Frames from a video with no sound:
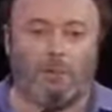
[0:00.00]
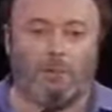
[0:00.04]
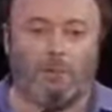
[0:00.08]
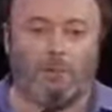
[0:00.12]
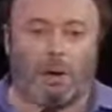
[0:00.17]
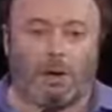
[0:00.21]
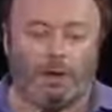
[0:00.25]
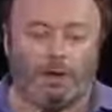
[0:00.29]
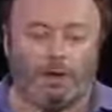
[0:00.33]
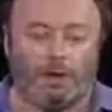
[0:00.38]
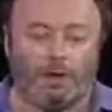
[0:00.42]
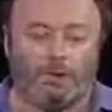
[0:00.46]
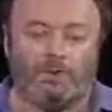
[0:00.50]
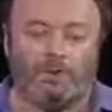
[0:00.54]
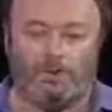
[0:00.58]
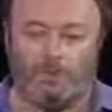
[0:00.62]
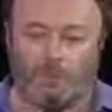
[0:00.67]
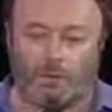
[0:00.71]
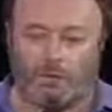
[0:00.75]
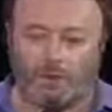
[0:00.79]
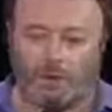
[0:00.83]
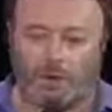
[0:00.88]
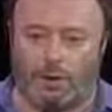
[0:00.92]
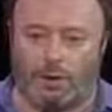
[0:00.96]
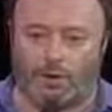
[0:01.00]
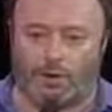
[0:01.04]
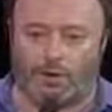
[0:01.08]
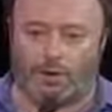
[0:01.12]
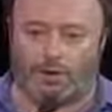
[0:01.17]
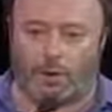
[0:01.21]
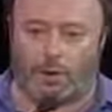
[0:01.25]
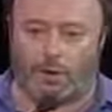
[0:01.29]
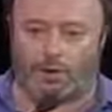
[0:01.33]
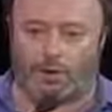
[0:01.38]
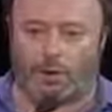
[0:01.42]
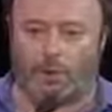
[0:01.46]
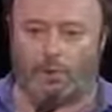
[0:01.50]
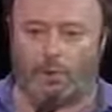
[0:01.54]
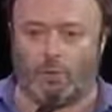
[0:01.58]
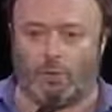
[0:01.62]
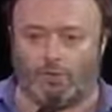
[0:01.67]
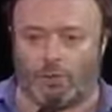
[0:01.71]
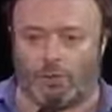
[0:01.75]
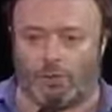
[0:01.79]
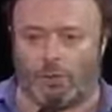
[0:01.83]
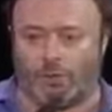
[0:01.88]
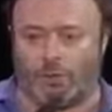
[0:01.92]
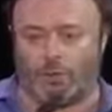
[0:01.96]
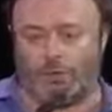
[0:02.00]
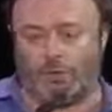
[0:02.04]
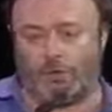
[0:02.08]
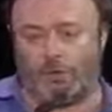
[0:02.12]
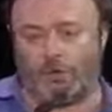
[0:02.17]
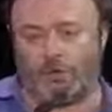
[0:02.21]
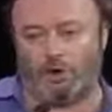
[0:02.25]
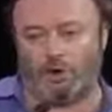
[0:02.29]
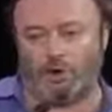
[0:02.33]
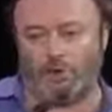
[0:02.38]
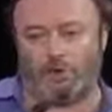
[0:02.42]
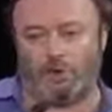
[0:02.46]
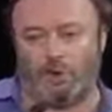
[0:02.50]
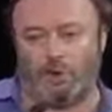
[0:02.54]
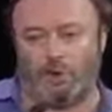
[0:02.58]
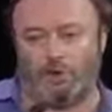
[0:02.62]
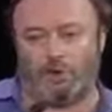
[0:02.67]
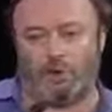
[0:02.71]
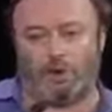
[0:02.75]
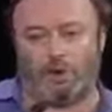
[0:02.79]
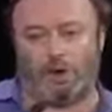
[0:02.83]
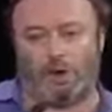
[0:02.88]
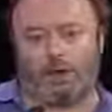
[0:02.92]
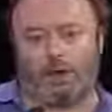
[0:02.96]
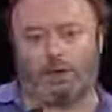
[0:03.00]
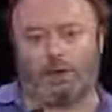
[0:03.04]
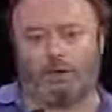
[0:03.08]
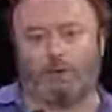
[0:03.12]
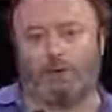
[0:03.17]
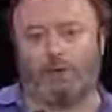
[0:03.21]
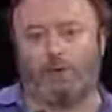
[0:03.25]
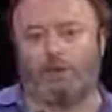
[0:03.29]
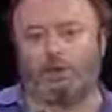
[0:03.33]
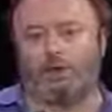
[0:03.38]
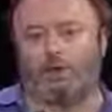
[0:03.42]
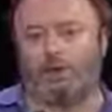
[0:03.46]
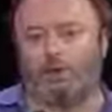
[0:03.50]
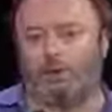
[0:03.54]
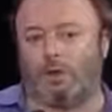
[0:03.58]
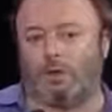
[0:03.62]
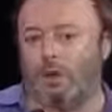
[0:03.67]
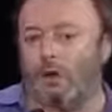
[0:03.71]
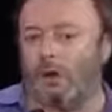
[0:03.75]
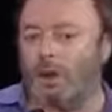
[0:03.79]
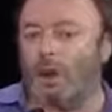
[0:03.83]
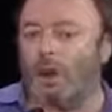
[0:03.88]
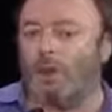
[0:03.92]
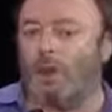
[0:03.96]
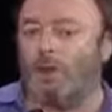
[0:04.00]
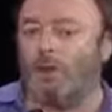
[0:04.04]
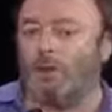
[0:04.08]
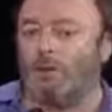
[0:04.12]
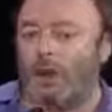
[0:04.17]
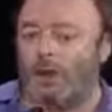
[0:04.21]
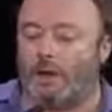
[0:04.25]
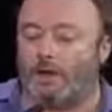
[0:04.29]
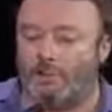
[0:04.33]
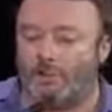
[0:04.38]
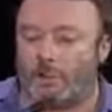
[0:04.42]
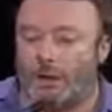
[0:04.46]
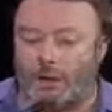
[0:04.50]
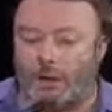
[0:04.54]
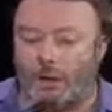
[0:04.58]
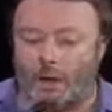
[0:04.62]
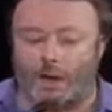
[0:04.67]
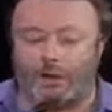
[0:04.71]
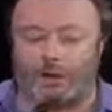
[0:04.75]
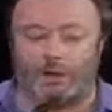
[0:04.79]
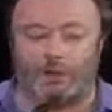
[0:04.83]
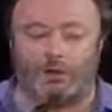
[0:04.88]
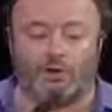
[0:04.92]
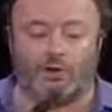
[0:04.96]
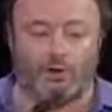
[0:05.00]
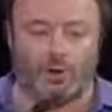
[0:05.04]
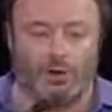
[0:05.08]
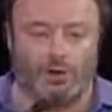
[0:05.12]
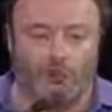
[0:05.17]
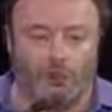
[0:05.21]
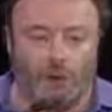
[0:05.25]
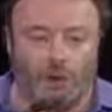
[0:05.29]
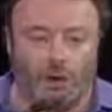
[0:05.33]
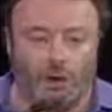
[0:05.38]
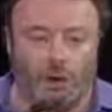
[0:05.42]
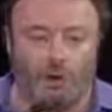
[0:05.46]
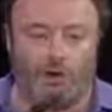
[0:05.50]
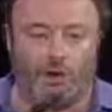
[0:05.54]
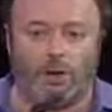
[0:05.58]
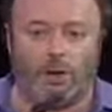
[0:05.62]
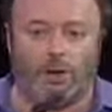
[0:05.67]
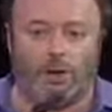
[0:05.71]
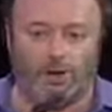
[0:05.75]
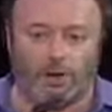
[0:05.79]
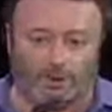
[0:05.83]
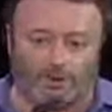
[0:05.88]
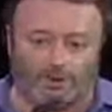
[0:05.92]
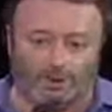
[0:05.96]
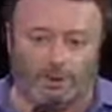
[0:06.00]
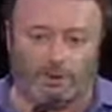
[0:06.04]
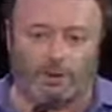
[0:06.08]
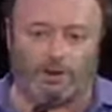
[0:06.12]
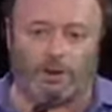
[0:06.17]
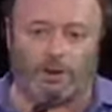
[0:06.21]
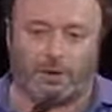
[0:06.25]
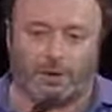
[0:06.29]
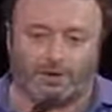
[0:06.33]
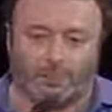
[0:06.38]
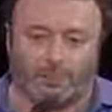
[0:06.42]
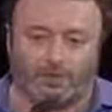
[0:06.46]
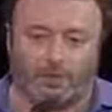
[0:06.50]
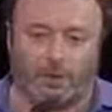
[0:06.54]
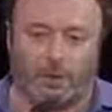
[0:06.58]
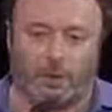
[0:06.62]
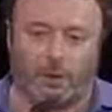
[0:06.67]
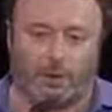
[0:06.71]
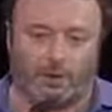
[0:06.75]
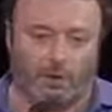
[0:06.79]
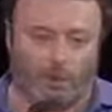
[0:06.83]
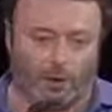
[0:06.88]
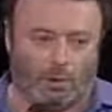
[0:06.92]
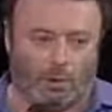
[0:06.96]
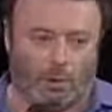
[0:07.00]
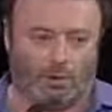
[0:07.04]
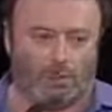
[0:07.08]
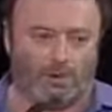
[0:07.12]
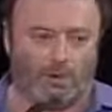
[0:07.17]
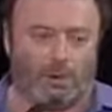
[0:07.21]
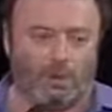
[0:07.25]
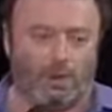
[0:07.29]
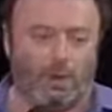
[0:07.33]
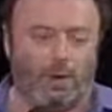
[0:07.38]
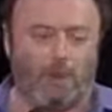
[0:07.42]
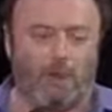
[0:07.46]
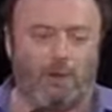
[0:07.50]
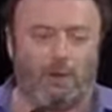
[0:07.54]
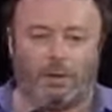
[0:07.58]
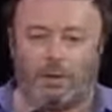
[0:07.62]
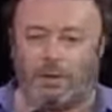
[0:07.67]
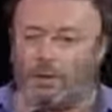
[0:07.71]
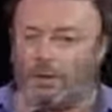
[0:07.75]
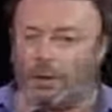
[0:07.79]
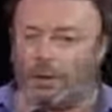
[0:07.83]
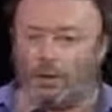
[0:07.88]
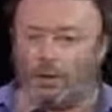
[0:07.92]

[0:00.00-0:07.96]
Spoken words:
matters of civil reconstruction, water distribution, purification, culture, that have been extremely useful to them in New Orleans. I